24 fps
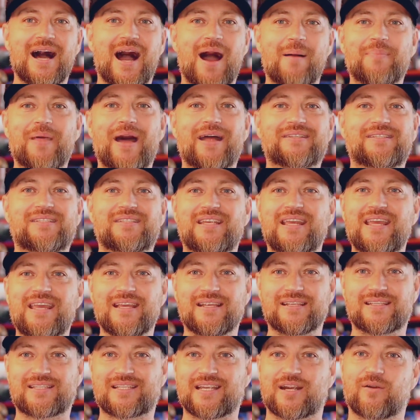I'm not
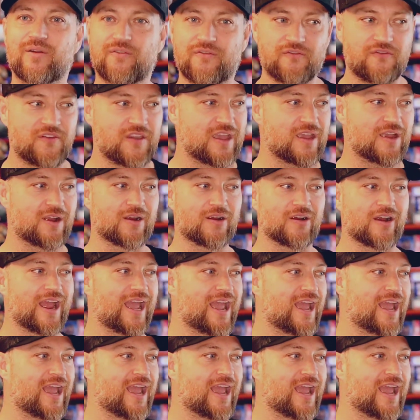seeing Sarah Fier